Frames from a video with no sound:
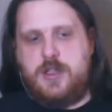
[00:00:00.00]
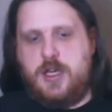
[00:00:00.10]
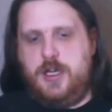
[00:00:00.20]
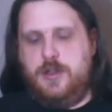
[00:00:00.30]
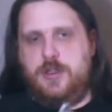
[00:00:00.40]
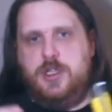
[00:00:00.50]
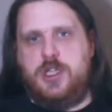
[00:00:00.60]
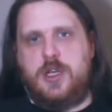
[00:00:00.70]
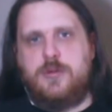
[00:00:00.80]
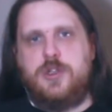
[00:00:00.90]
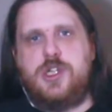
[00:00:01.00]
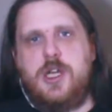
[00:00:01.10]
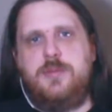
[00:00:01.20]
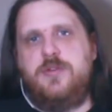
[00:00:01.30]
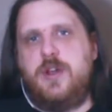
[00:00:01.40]
cutting out the general
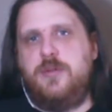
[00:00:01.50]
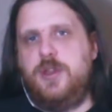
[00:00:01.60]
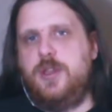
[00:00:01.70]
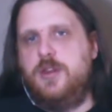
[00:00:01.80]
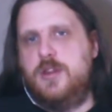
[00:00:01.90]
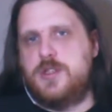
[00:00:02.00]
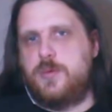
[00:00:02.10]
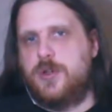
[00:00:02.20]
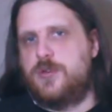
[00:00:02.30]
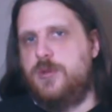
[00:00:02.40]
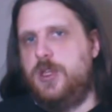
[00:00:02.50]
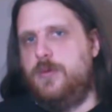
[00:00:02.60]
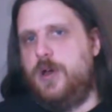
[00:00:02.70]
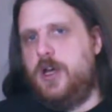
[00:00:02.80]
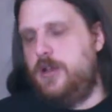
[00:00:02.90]
shape of everything. This works really
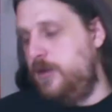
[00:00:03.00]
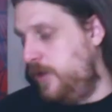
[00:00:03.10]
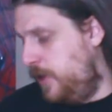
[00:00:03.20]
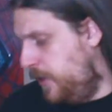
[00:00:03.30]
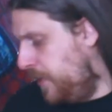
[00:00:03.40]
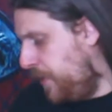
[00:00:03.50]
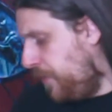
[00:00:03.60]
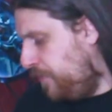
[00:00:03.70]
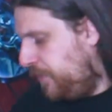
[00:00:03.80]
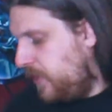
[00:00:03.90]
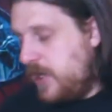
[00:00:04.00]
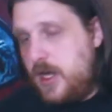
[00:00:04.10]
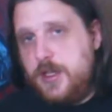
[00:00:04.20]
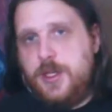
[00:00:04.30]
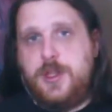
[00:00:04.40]
well.
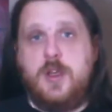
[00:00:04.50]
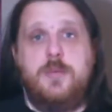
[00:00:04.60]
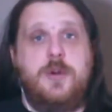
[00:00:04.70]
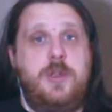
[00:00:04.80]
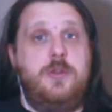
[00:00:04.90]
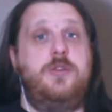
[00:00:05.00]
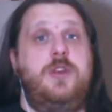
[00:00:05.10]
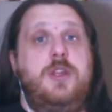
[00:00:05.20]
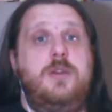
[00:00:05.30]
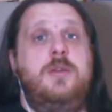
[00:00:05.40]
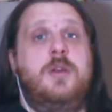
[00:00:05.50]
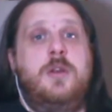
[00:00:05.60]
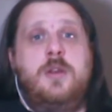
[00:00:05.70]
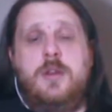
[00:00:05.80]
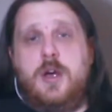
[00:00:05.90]
The thing about using
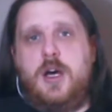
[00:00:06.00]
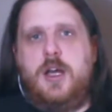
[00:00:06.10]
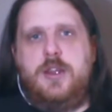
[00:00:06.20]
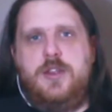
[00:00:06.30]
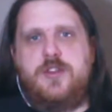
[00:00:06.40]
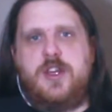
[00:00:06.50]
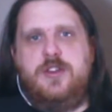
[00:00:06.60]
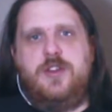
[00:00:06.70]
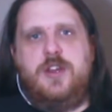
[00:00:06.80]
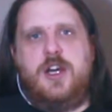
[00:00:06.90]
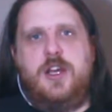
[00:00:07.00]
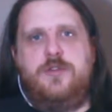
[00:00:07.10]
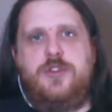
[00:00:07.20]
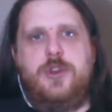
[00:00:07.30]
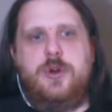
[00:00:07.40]
these kinds of
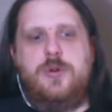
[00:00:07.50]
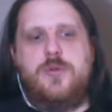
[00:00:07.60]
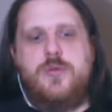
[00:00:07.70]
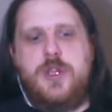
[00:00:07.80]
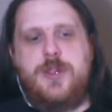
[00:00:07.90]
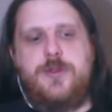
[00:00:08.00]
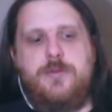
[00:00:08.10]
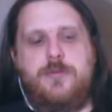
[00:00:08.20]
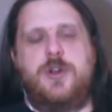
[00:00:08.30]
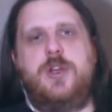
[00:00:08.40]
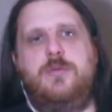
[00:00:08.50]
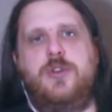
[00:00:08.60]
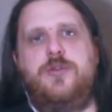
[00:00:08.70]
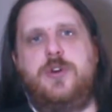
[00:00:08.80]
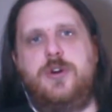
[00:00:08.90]
knives, though, with working
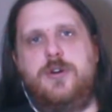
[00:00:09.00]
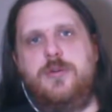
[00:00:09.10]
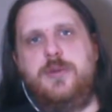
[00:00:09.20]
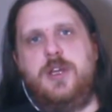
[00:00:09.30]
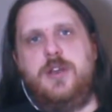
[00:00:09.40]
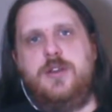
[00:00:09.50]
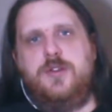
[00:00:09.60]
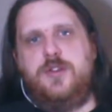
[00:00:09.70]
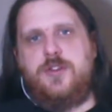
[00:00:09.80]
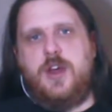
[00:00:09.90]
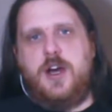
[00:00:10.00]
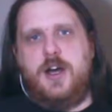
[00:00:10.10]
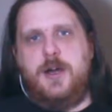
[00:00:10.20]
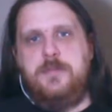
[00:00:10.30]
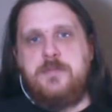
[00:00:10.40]
with foam is
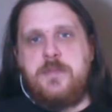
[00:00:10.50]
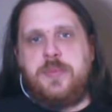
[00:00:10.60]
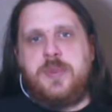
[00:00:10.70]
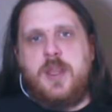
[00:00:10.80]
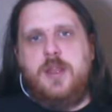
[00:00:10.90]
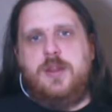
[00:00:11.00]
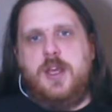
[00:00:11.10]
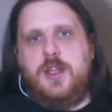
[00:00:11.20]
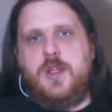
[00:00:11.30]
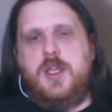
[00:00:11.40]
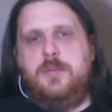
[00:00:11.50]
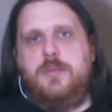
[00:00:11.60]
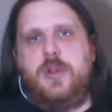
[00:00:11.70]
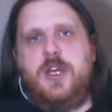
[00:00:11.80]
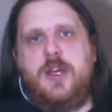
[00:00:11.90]
that the
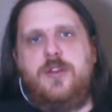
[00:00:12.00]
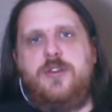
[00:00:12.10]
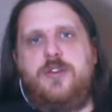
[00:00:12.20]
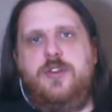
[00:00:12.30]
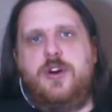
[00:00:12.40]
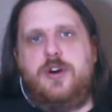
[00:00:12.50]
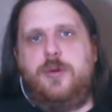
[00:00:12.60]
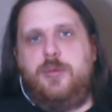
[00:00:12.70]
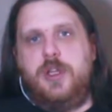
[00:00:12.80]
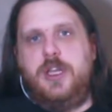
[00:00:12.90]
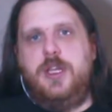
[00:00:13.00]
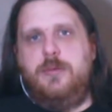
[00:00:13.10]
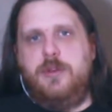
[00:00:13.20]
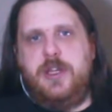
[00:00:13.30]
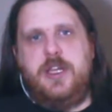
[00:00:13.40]
blades dull
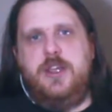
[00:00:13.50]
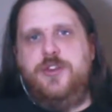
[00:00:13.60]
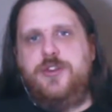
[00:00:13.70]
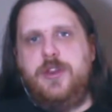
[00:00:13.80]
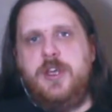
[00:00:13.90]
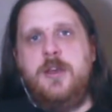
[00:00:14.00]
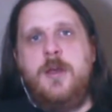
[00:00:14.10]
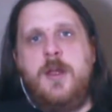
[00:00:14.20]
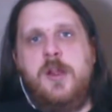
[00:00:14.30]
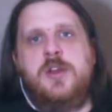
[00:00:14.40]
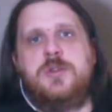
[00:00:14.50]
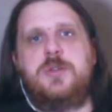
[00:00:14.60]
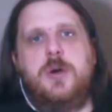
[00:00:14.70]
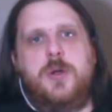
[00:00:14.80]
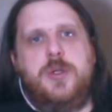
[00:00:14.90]
really easily.
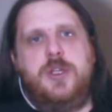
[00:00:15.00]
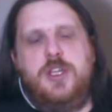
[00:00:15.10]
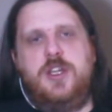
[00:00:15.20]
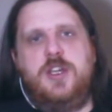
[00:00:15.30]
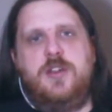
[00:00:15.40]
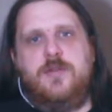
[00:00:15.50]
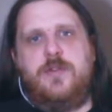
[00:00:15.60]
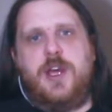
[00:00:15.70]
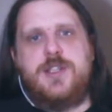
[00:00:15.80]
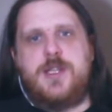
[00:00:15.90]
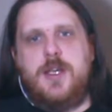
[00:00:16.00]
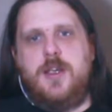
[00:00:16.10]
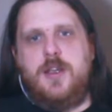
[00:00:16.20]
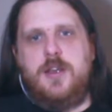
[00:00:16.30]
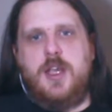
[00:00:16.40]
So you need to invest
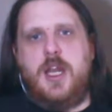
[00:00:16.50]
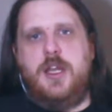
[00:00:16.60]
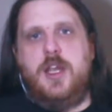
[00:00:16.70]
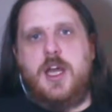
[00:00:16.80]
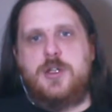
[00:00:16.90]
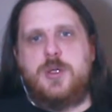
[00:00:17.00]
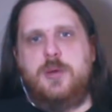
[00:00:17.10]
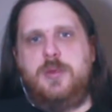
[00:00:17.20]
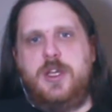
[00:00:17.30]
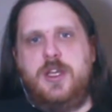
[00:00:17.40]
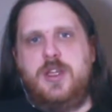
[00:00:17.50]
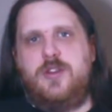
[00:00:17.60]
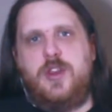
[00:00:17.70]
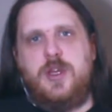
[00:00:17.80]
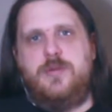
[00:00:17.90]
in getting extra
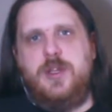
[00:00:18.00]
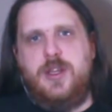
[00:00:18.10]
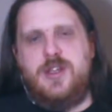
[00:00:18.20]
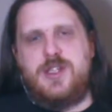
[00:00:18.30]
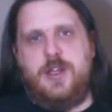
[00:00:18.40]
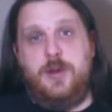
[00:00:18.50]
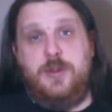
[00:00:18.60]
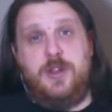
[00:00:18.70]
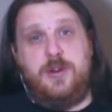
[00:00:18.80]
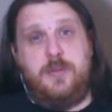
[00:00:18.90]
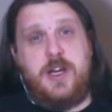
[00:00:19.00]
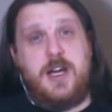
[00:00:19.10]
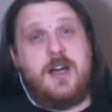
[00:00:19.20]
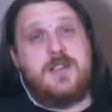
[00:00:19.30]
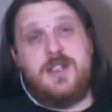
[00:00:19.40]
blades. Thankfully they sell them in little
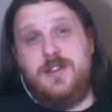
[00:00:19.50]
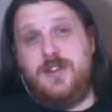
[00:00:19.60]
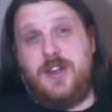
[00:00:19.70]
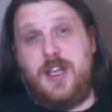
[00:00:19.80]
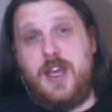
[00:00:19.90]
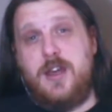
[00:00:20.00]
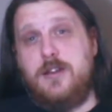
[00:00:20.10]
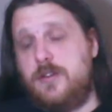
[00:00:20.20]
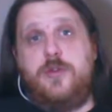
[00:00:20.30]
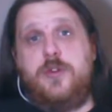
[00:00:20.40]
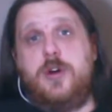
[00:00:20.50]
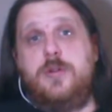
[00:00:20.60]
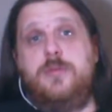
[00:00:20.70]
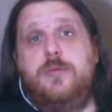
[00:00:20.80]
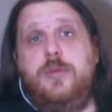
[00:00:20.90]
packs, easy to get. The
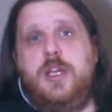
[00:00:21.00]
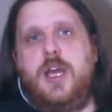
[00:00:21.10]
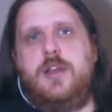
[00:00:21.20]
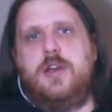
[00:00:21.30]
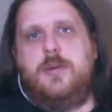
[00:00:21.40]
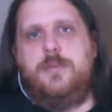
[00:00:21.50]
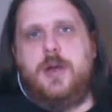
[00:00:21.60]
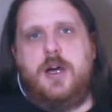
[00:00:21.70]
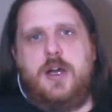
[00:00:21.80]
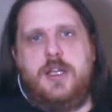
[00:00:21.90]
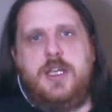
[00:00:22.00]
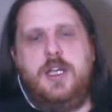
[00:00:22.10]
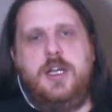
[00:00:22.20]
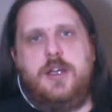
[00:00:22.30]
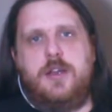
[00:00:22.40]
foam, we end up
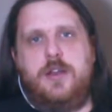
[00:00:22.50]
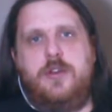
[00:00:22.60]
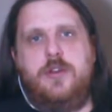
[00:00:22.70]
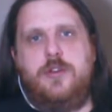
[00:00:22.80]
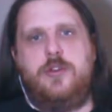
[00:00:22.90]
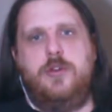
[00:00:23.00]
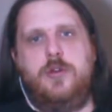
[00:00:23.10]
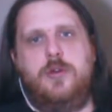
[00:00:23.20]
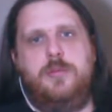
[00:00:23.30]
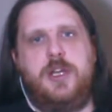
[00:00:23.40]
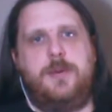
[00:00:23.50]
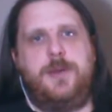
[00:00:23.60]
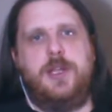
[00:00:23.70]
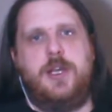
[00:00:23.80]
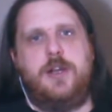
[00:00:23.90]
heating it to
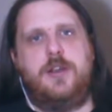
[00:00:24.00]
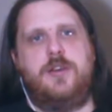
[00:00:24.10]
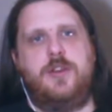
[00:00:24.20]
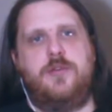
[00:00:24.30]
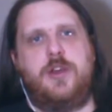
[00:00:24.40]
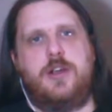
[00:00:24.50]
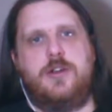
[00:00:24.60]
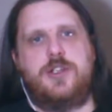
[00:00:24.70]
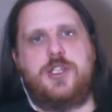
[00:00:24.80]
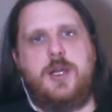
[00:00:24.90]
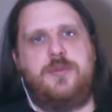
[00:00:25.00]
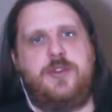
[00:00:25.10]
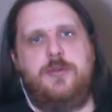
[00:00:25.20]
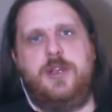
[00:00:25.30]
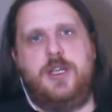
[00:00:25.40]
manipulate it into the various shapes
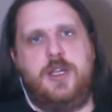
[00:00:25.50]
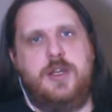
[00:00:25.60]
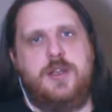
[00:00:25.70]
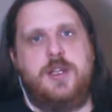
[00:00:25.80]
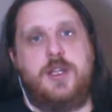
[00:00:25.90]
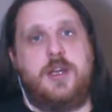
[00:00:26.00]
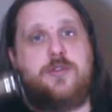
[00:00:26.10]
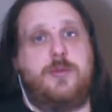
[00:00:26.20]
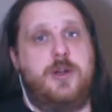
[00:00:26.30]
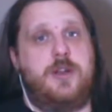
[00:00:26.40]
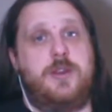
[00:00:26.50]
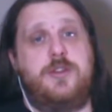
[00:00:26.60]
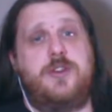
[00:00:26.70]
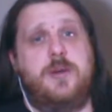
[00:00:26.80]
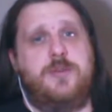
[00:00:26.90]
that we need, and then that's where
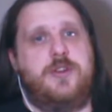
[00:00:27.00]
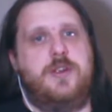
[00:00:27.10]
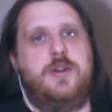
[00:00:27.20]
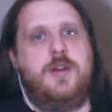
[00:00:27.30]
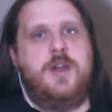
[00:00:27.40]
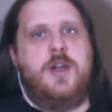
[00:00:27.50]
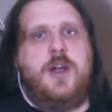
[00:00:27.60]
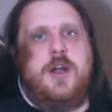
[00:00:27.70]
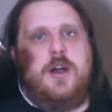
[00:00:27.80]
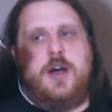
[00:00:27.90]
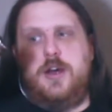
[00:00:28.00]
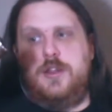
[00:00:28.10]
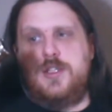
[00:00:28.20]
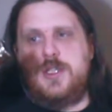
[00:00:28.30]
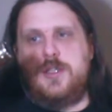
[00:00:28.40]
this comes in.
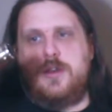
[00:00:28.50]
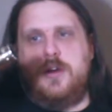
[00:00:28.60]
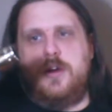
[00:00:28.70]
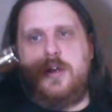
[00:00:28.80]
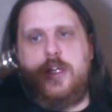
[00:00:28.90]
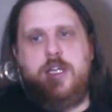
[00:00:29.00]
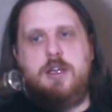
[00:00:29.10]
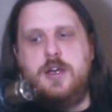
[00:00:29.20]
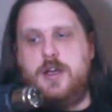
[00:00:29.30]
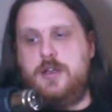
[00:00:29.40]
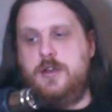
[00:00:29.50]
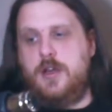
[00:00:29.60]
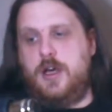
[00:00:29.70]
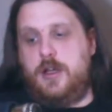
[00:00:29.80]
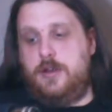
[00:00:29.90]
This is our heat gun.
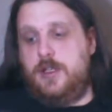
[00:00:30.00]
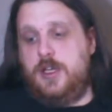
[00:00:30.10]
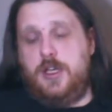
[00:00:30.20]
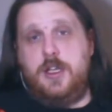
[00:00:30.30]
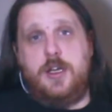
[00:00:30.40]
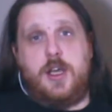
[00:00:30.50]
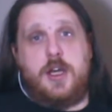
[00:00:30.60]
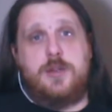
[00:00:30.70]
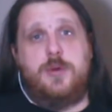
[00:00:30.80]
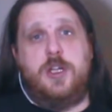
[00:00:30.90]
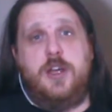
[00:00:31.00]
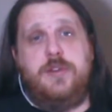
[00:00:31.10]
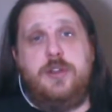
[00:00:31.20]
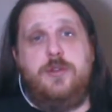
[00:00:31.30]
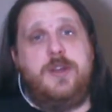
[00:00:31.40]
You're going to need an actual
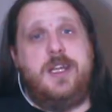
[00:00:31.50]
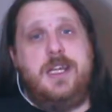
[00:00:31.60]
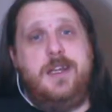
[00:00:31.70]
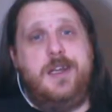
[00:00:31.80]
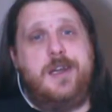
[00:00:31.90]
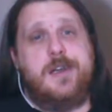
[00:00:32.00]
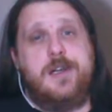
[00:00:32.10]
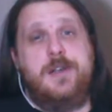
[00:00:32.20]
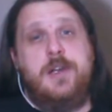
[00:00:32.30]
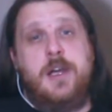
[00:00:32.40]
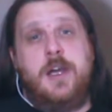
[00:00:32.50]
heavy duty heat gun.